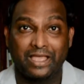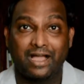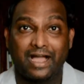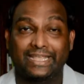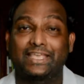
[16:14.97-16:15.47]

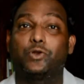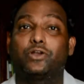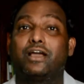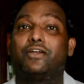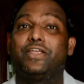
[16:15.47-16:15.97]
I
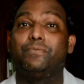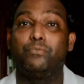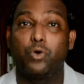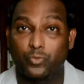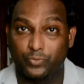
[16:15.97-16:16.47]
cannot agree
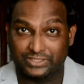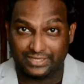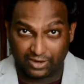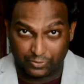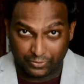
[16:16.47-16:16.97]
more with
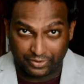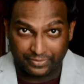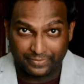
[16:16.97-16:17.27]
Sagar